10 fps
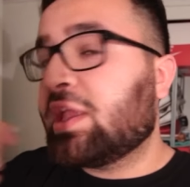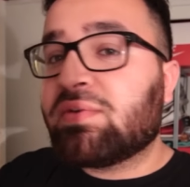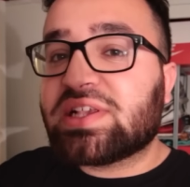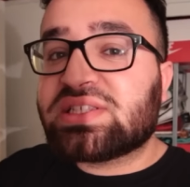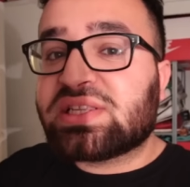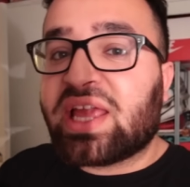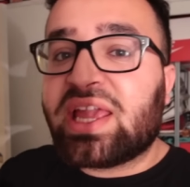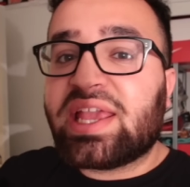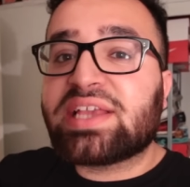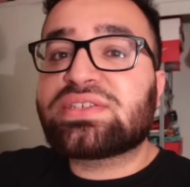Anyways,
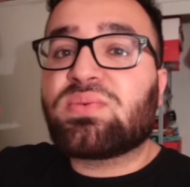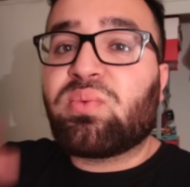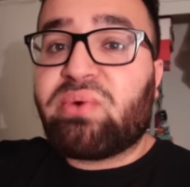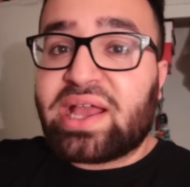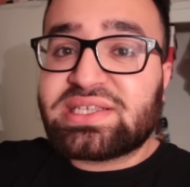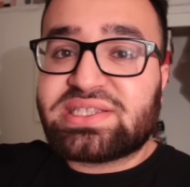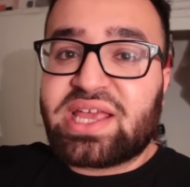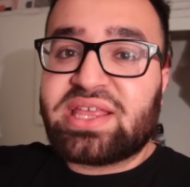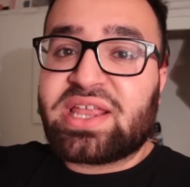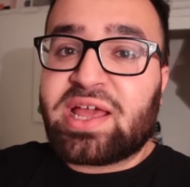today is
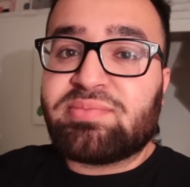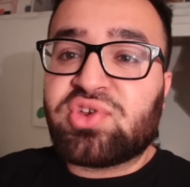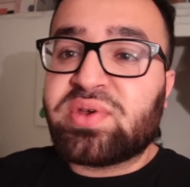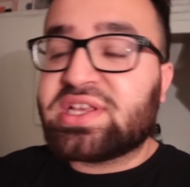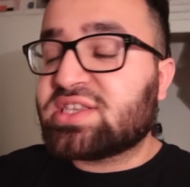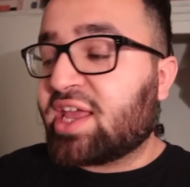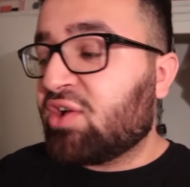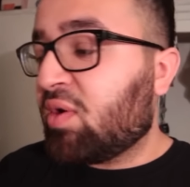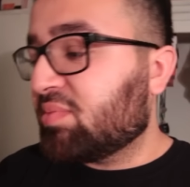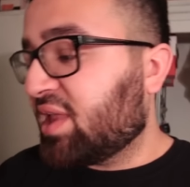Wednesday that I am doing this. I
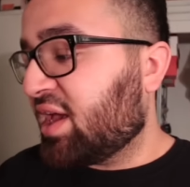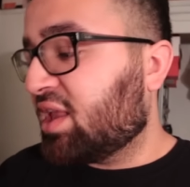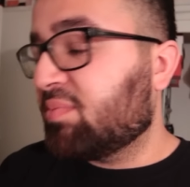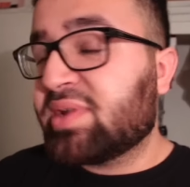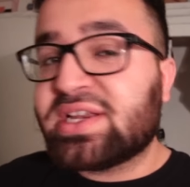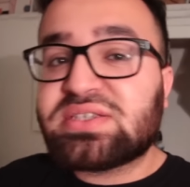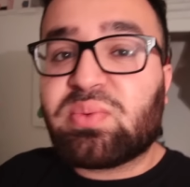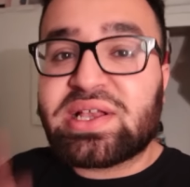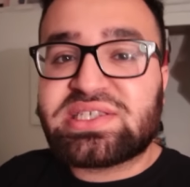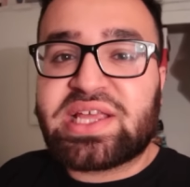know I'm late, but it is
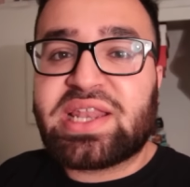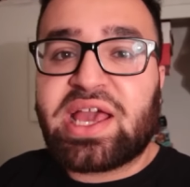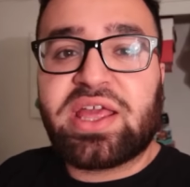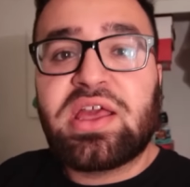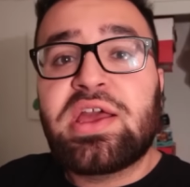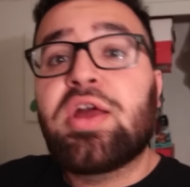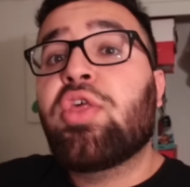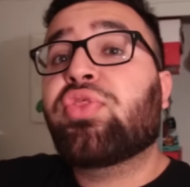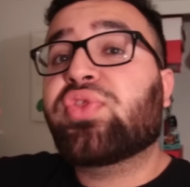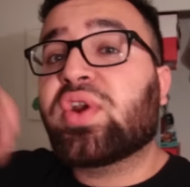Wednesday night.
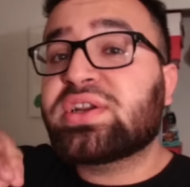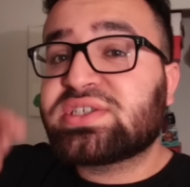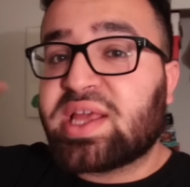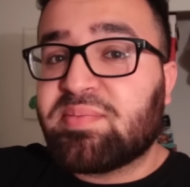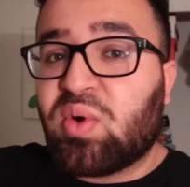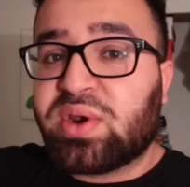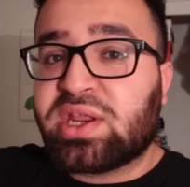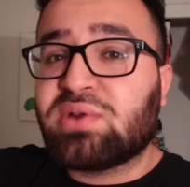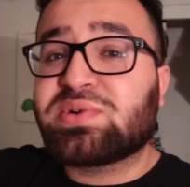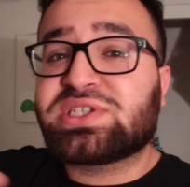Thursday
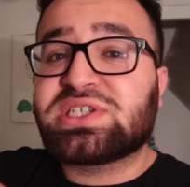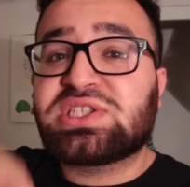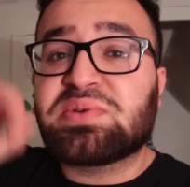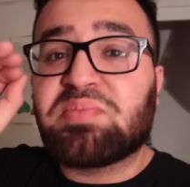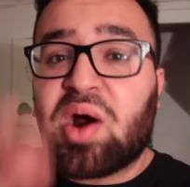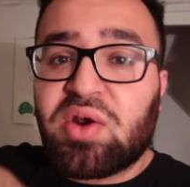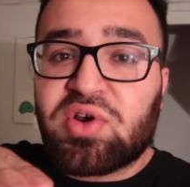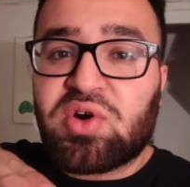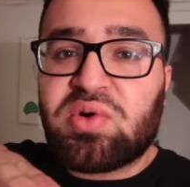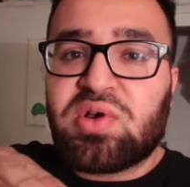morning, which is
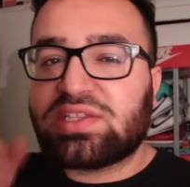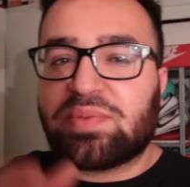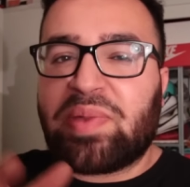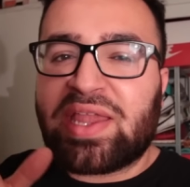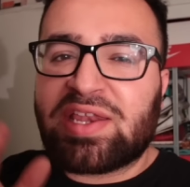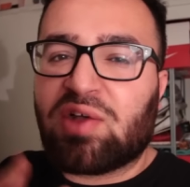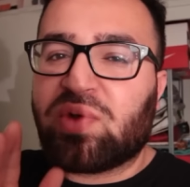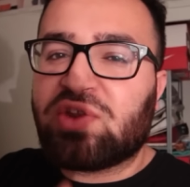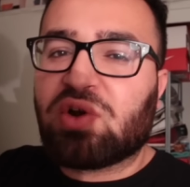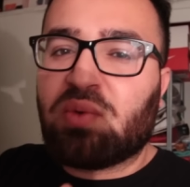tomorrow, depending on
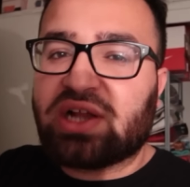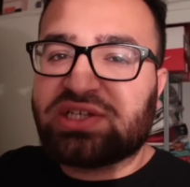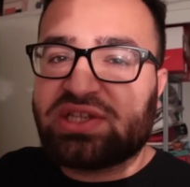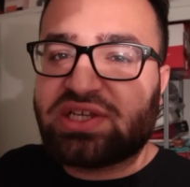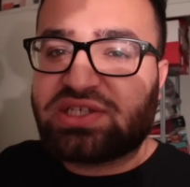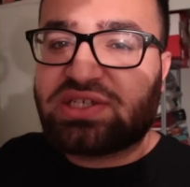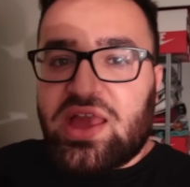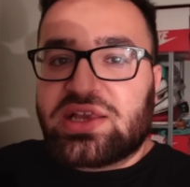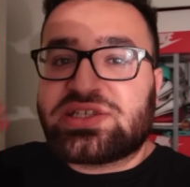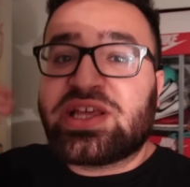when you are watching this,
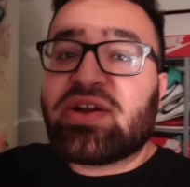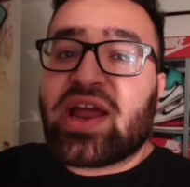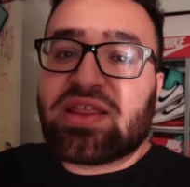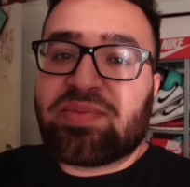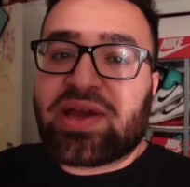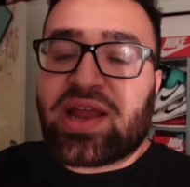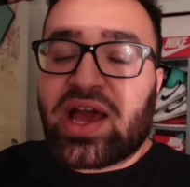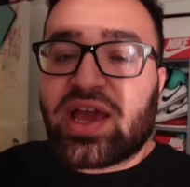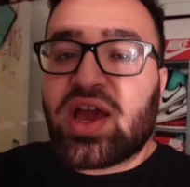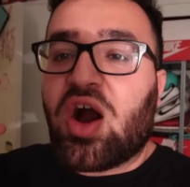Sneakerhead of the Bay and
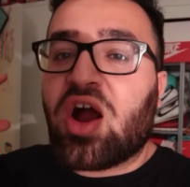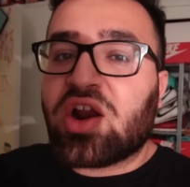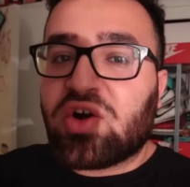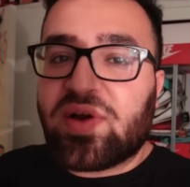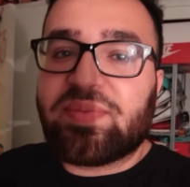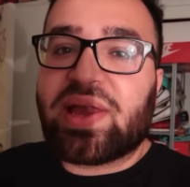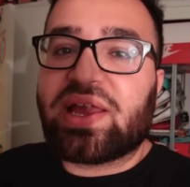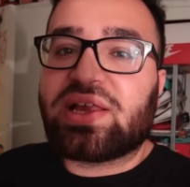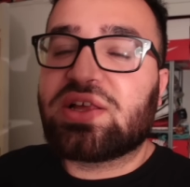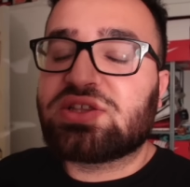I are going
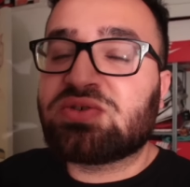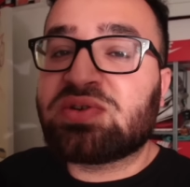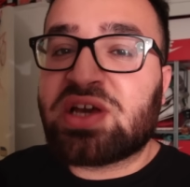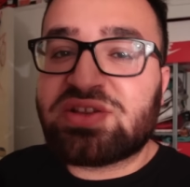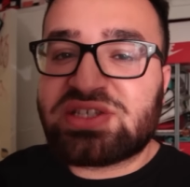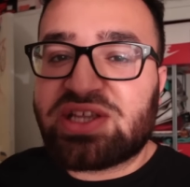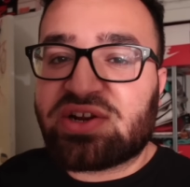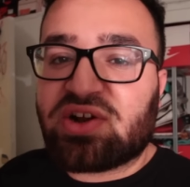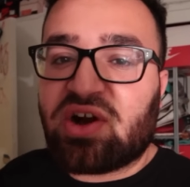back to another sneaker